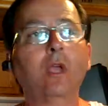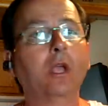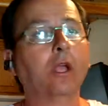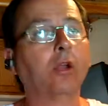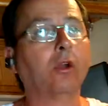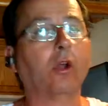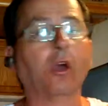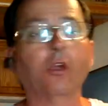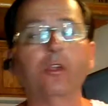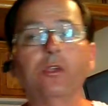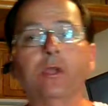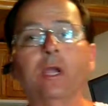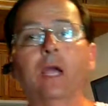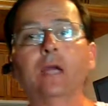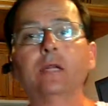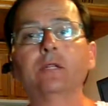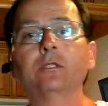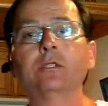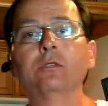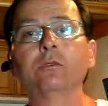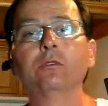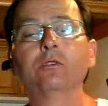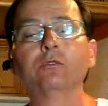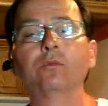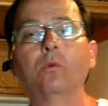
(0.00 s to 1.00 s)
And all you got to
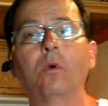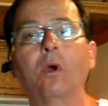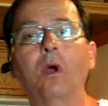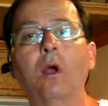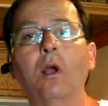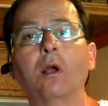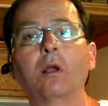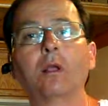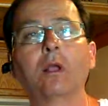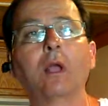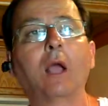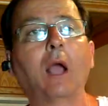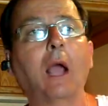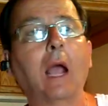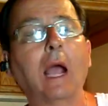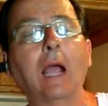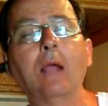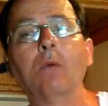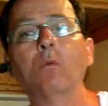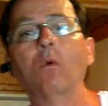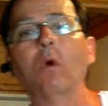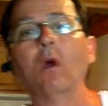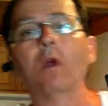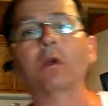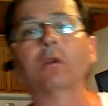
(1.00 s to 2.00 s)
do is walk.
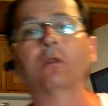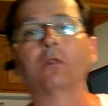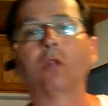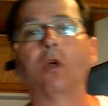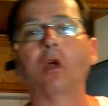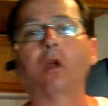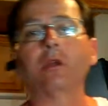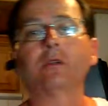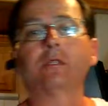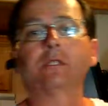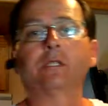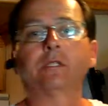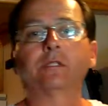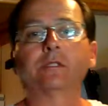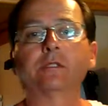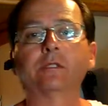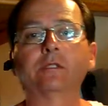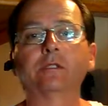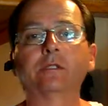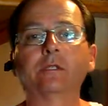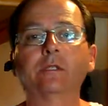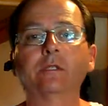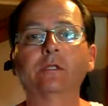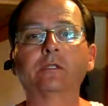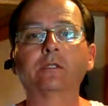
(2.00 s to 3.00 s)
I walk long
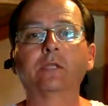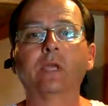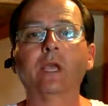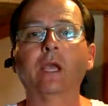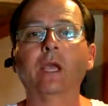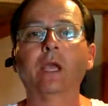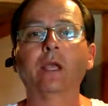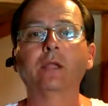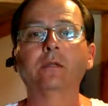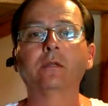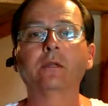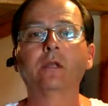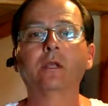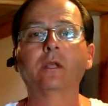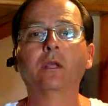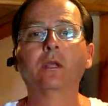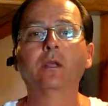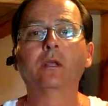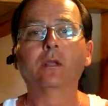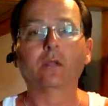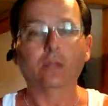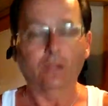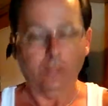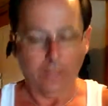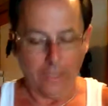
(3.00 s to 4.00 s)
distances, and
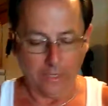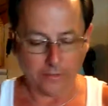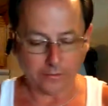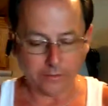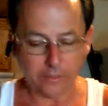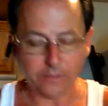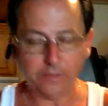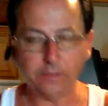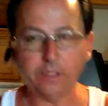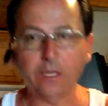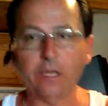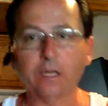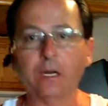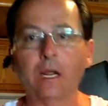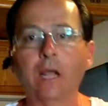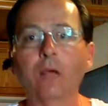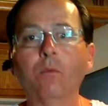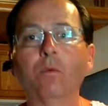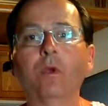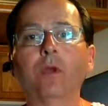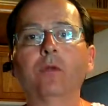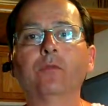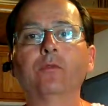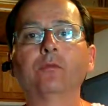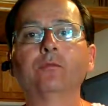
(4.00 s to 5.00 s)
as I said,
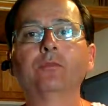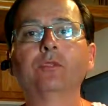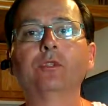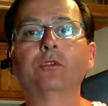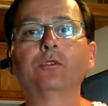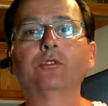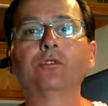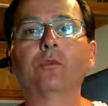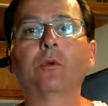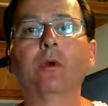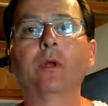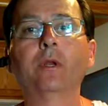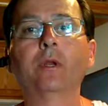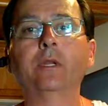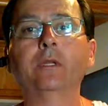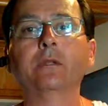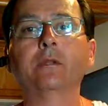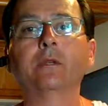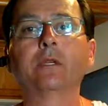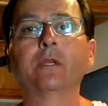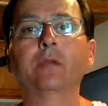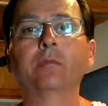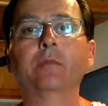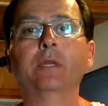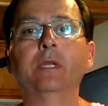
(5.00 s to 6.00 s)
I went from 220.
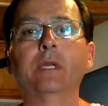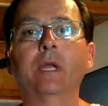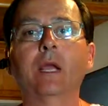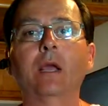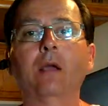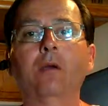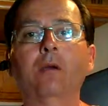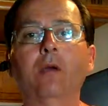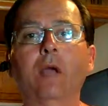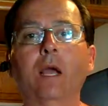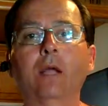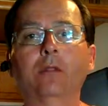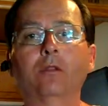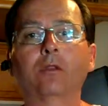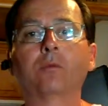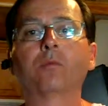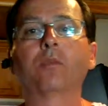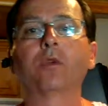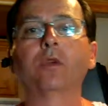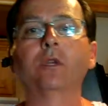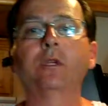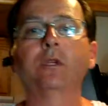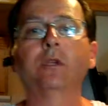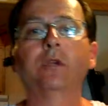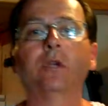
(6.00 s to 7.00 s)
Look at me now. I look
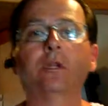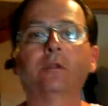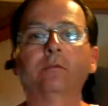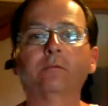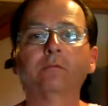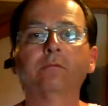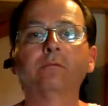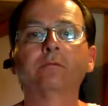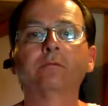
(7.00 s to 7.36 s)
pretty good.